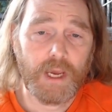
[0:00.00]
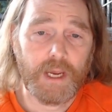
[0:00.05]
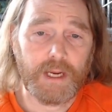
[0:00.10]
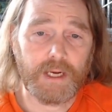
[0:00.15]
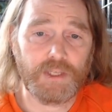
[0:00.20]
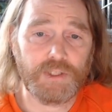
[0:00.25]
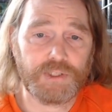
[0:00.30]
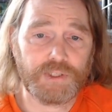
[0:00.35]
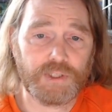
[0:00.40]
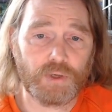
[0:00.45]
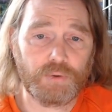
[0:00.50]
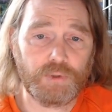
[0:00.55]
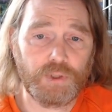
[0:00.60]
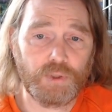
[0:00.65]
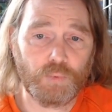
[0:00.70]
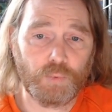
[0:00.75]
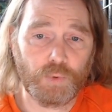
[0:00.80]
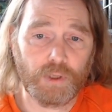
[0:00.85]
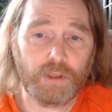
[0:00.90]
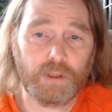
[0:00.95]
And so
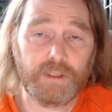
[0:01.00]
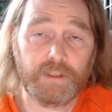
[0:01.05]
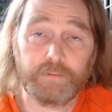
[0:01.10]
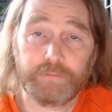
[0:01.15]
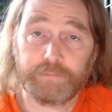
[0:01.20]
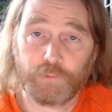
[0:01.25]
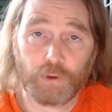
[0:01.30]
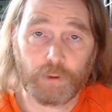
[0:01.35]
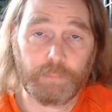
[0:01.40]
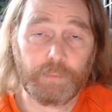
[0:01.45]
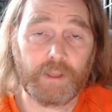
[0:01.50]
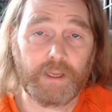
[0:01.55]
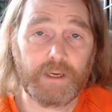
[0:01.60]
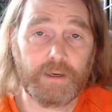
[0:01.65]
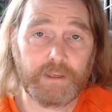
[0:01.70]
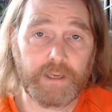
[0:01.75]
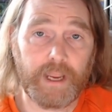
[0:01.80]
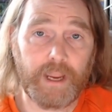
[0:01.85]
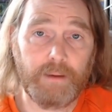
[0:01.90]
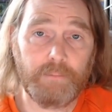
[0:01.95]
you will, in a four-player
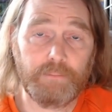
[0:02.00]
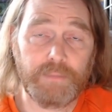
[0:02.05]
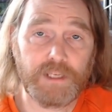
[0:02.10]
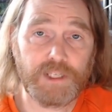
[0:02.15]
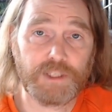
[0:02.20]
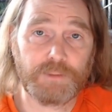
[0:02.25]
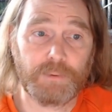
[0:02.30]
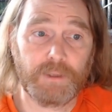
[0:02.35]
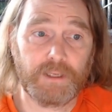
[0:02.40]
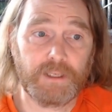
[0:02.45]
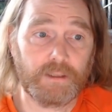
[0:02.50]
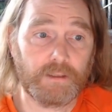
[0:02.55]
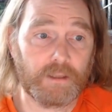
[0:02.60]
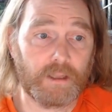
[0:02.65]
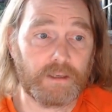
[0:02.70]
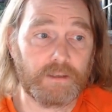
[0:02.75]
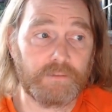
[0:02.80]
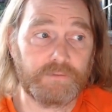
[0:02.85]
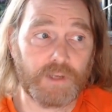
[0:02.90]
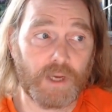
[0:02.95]
game, be spending a
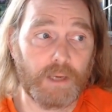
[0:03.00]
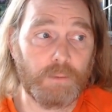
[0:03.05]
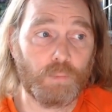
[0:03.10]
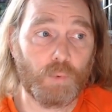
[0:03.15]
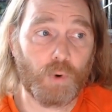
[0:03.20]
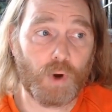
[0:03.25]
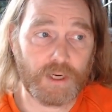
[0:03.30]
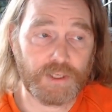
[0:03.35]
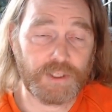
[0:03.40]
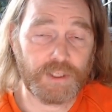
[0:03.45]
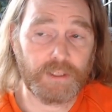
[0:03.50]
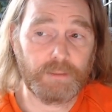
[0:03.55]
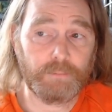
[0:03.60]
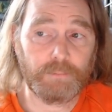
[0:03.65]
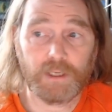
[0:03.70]
lot of time watching.